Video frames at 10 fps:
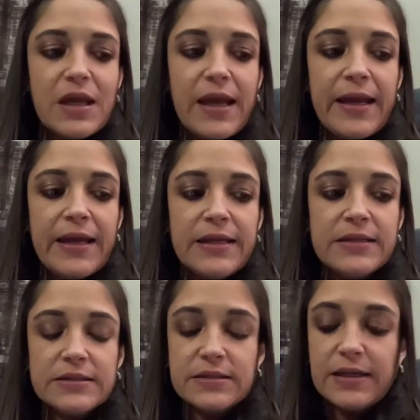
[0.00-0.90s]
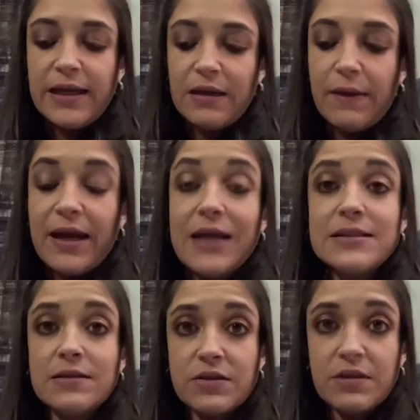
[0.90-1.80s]
And anyway, I did
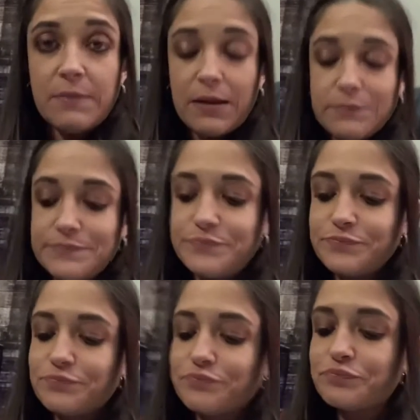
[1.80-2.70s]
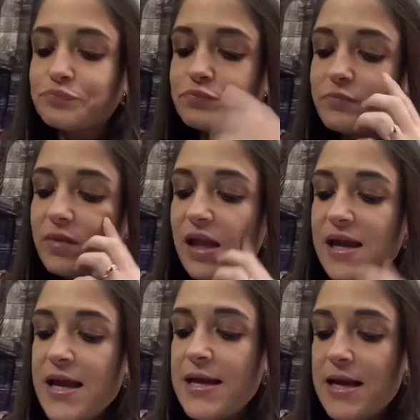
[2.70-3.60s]
look them up,
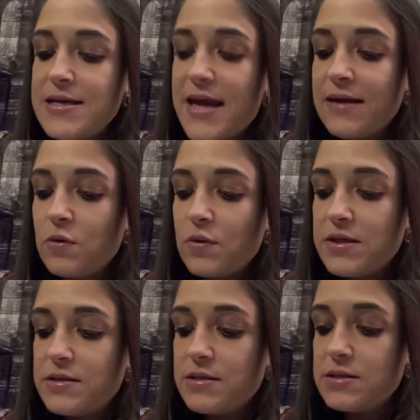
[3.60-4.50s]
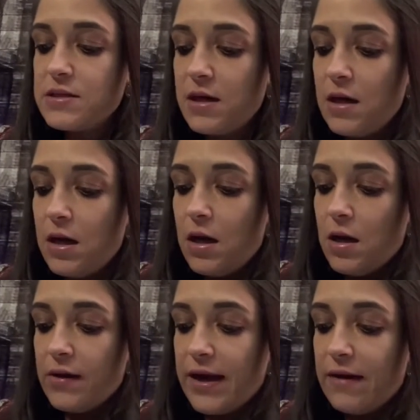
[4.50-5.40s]
and nettle is
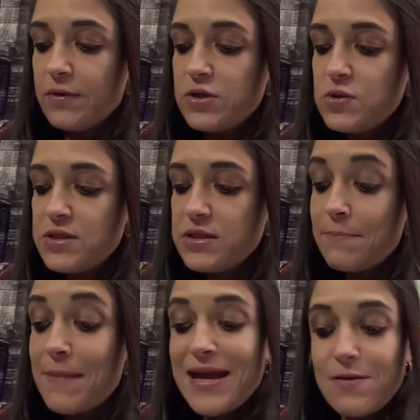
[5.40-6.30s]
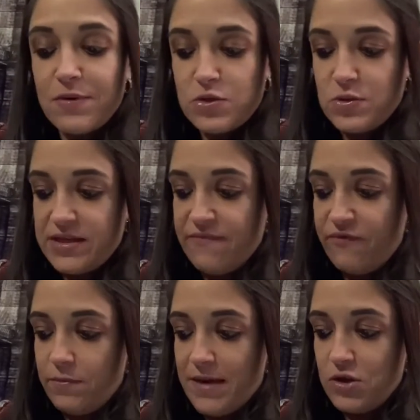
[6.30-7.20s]
okay, it may reduce
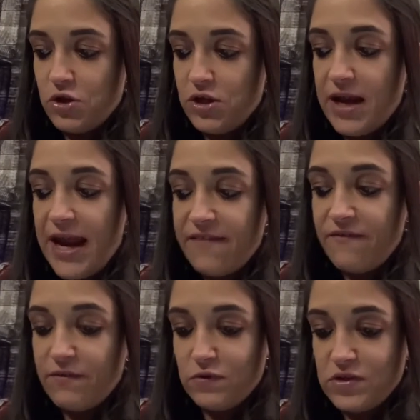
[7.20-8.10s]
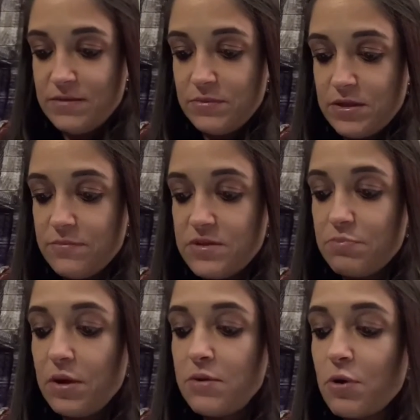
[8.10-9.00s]
inflammation, hay fever symptoms,
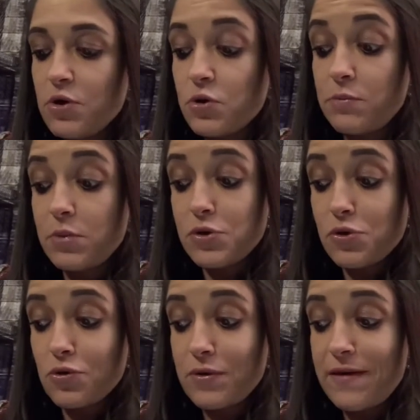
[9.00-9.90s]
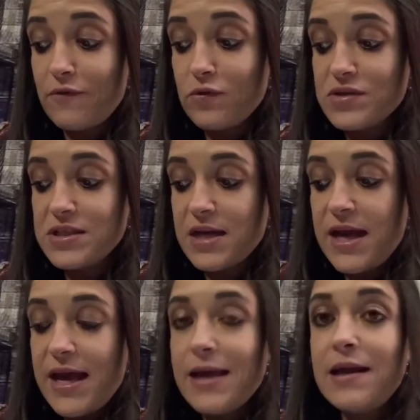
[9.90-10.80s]
blood pressure and blood sugar levels,
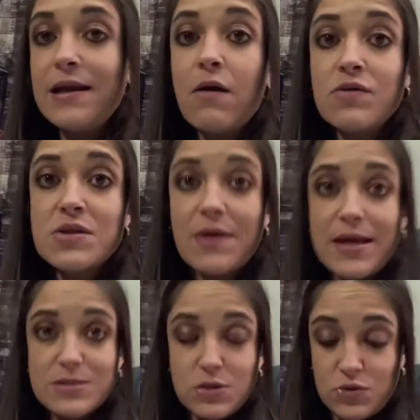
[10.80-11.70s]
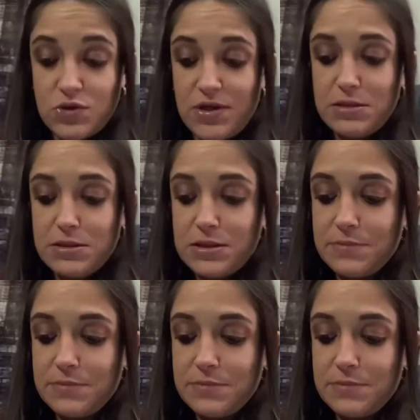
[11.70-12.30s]
and it also has nutrients.